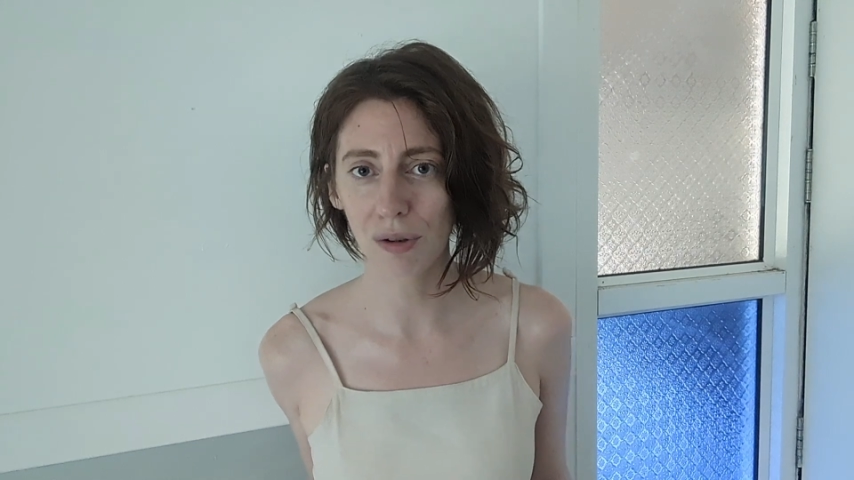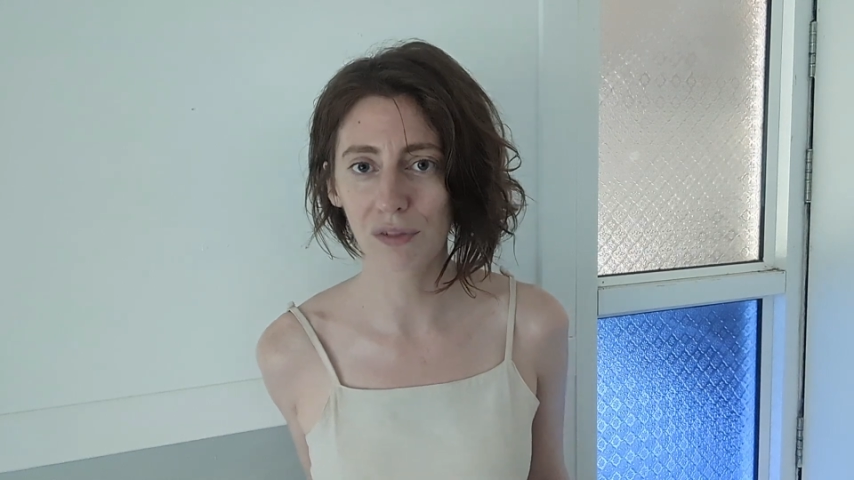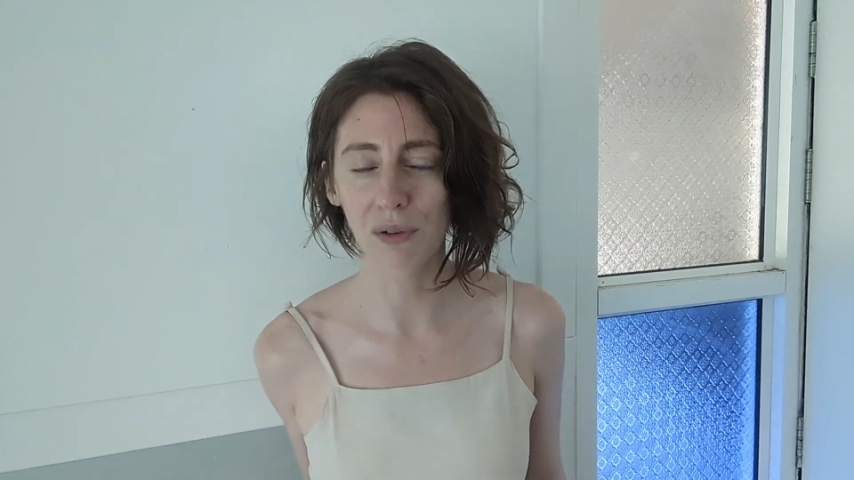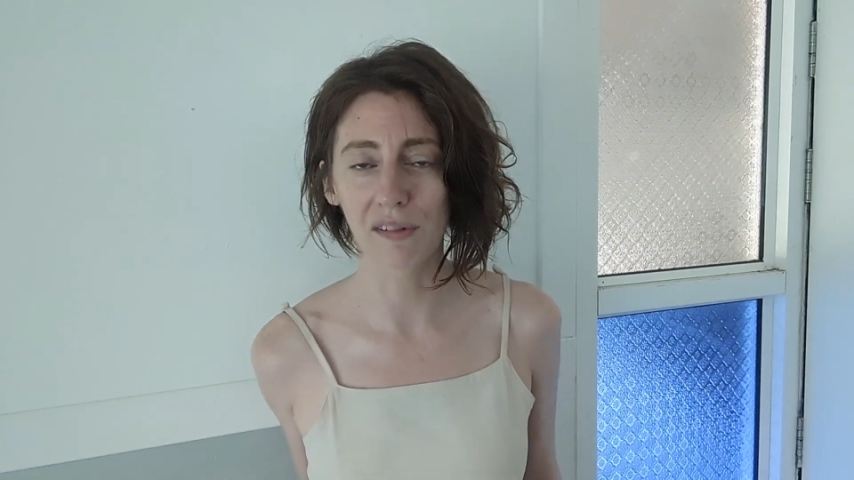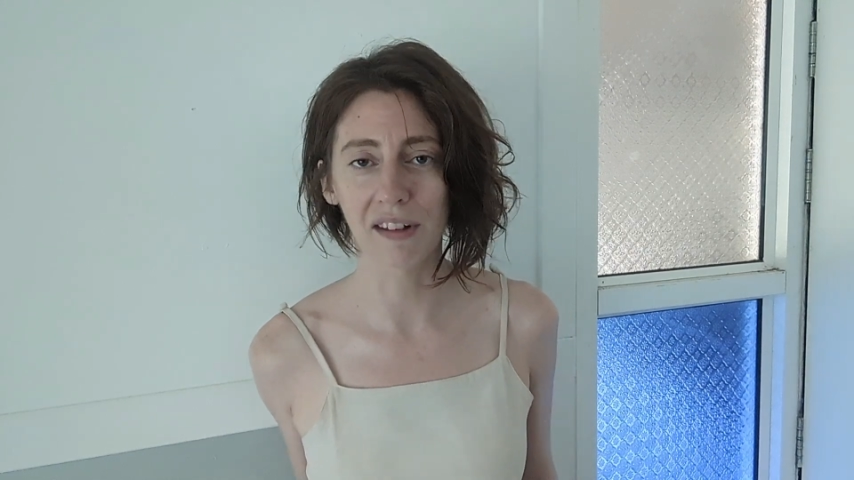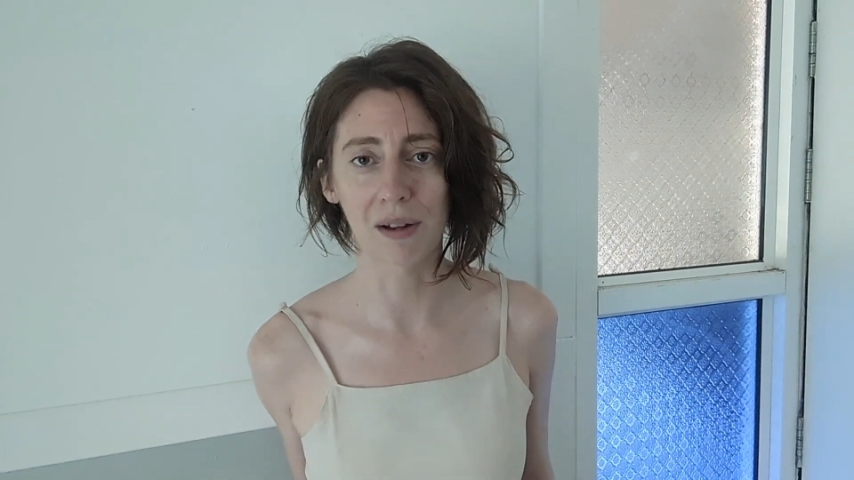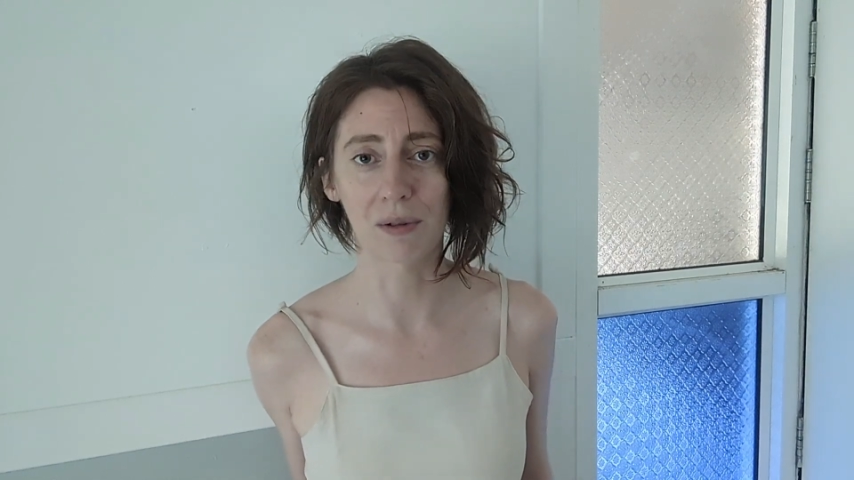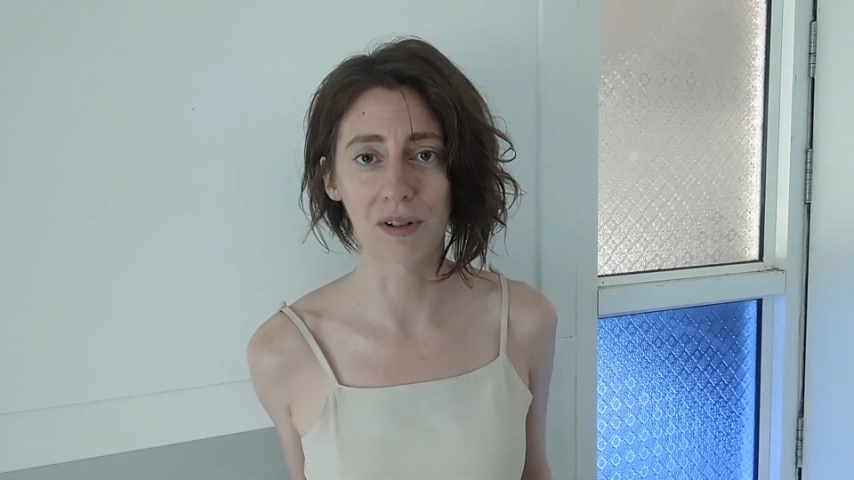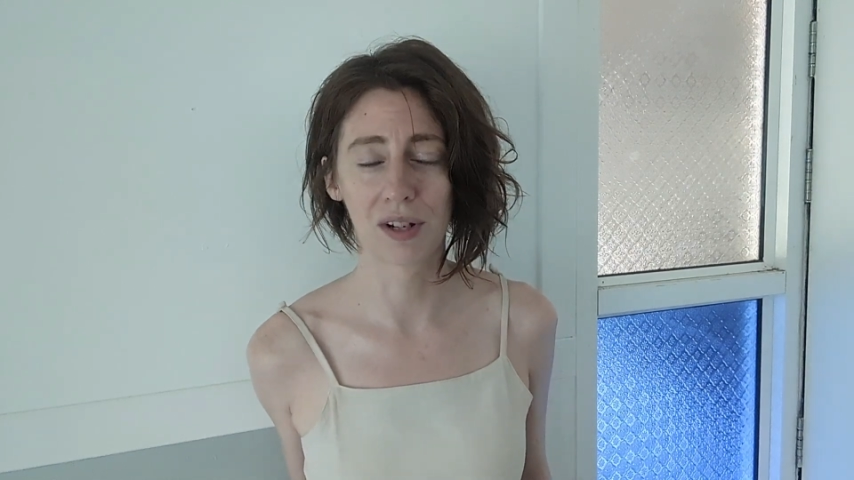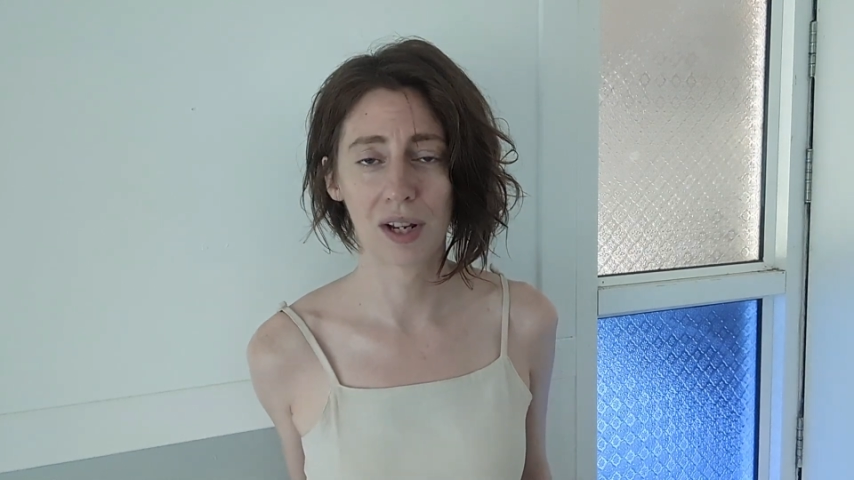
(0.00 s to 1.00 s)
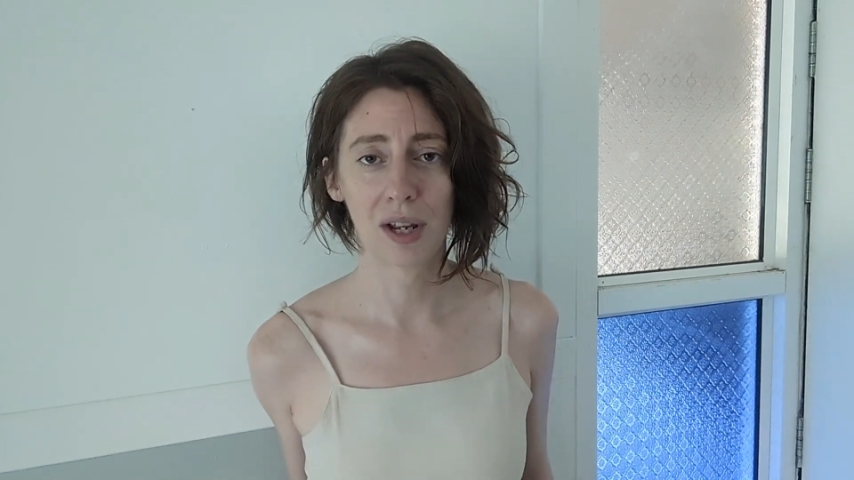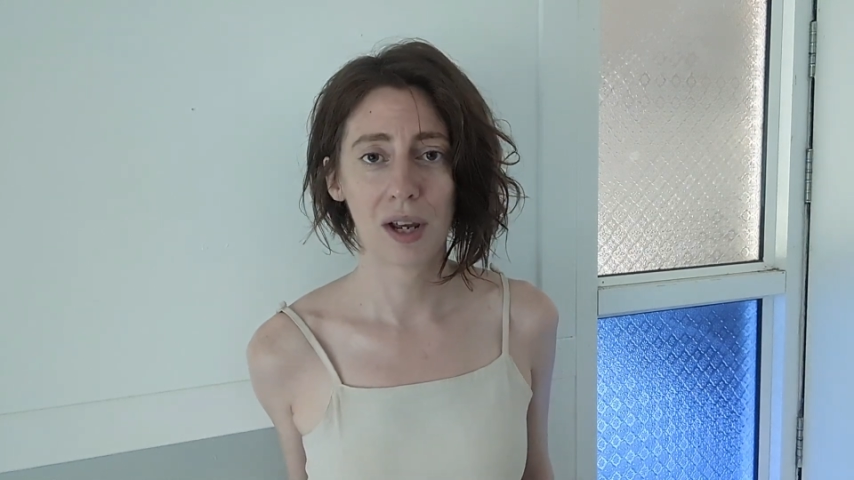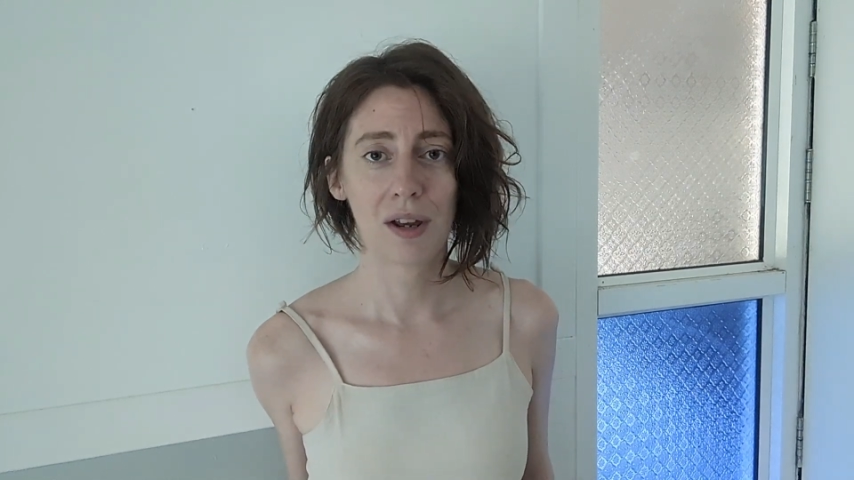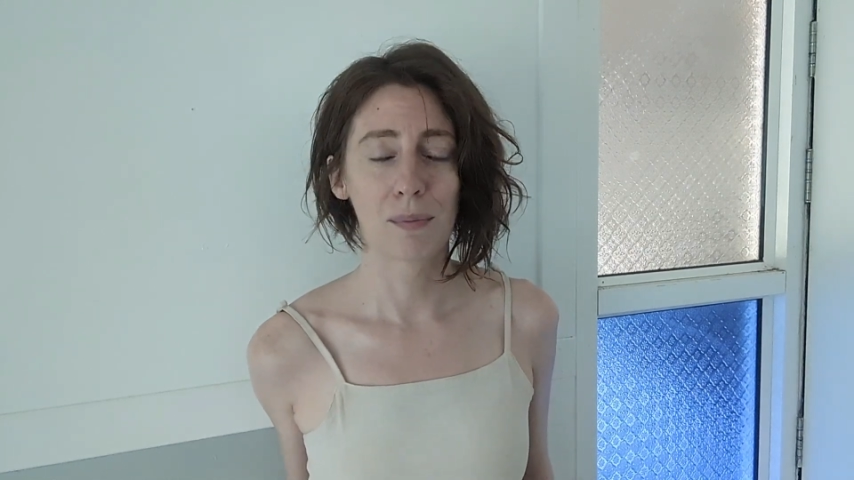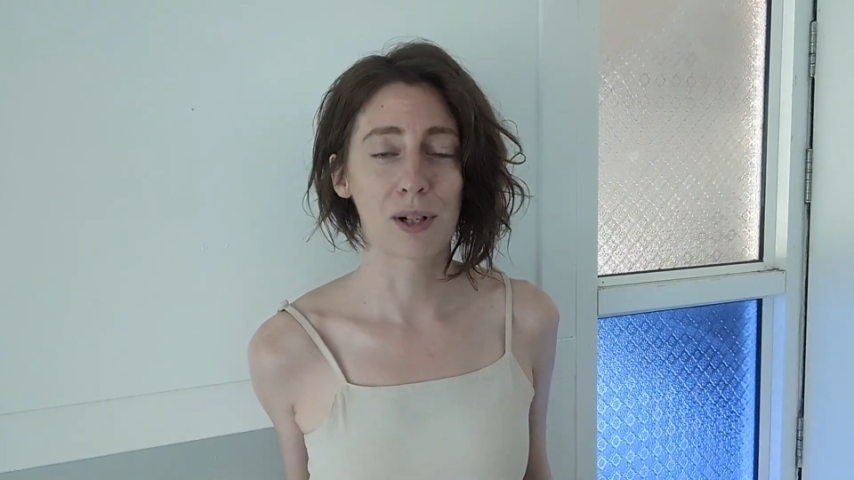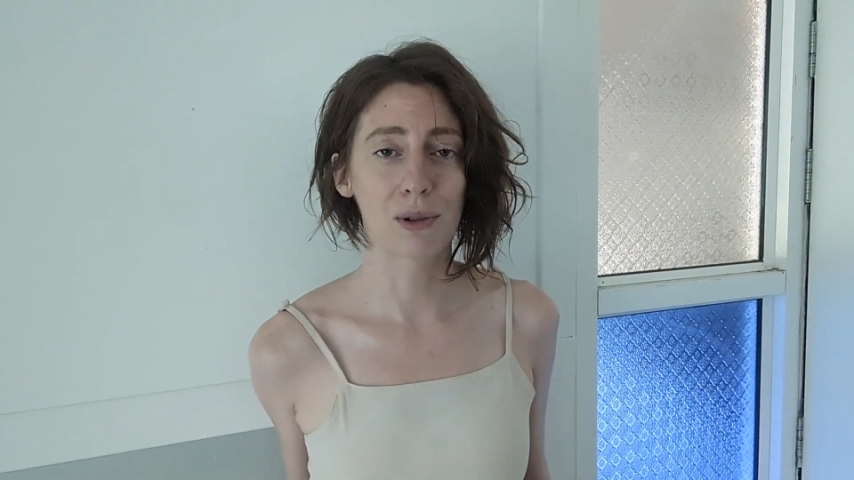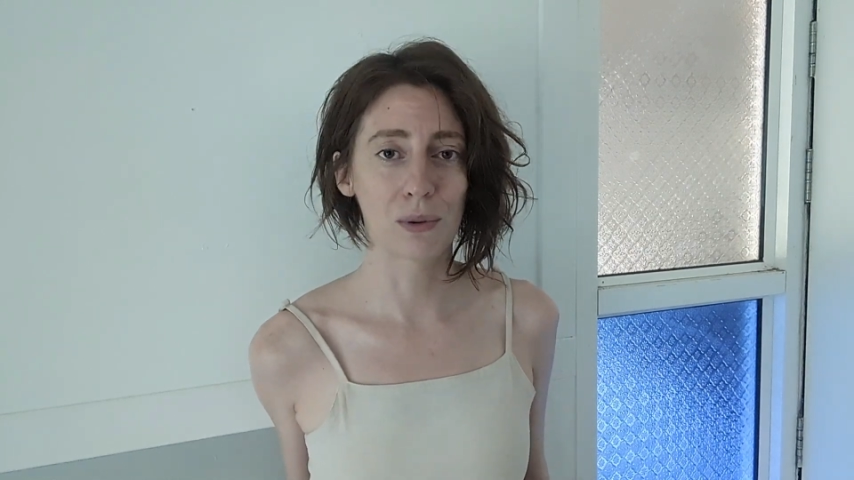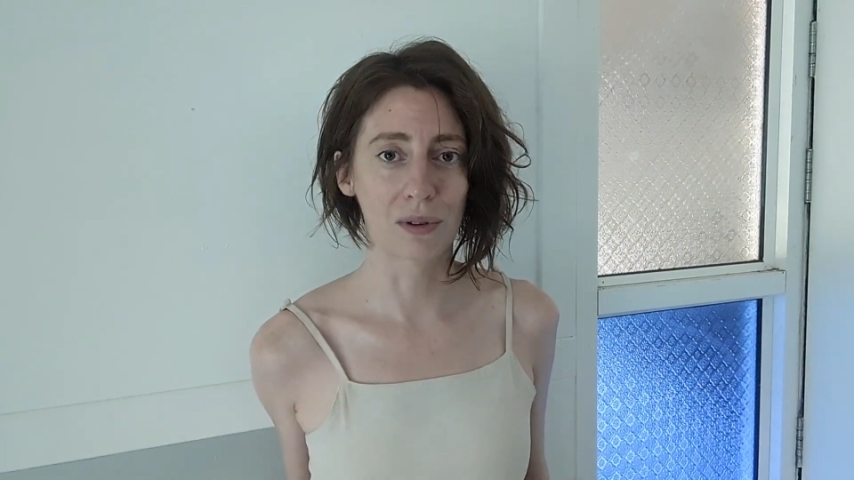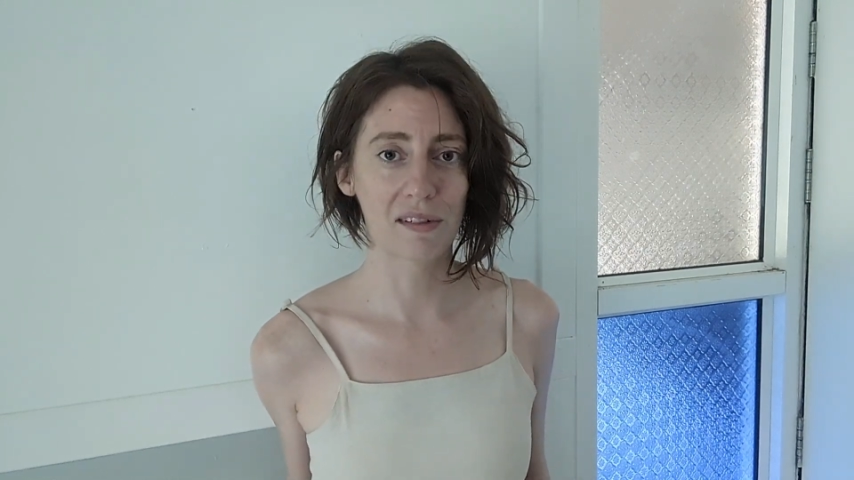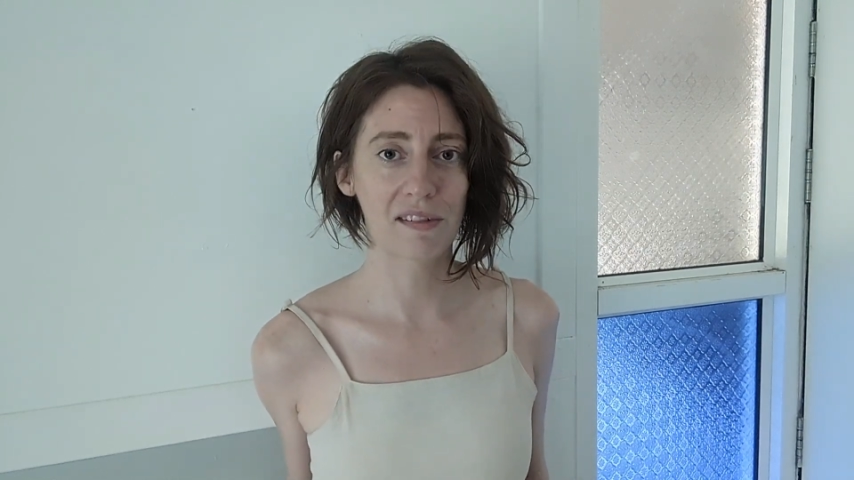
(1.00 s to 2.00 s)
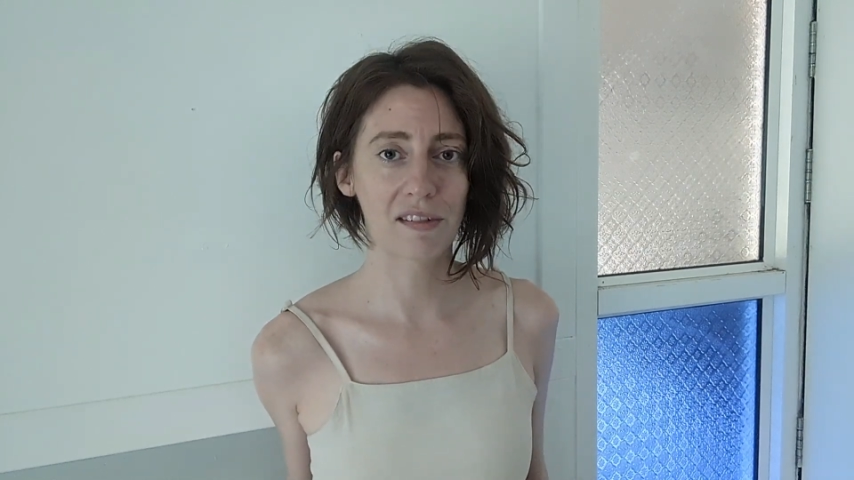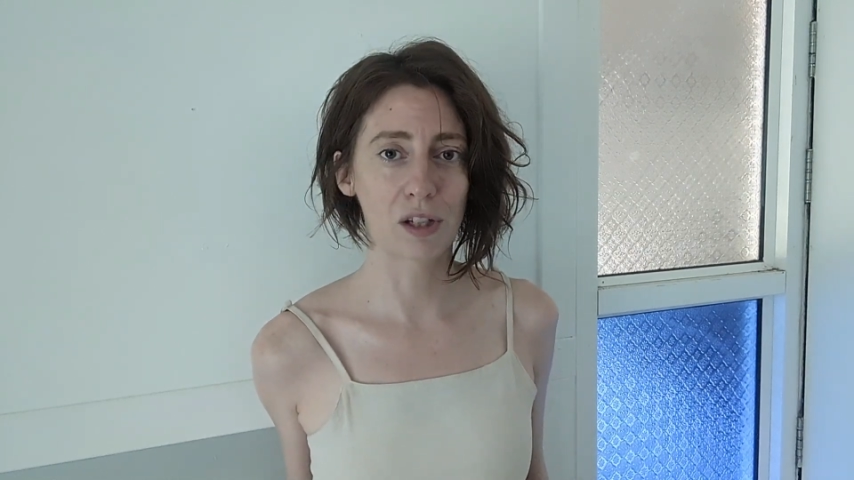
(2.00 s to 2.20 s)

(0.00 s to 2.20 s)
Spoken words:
of your sound, because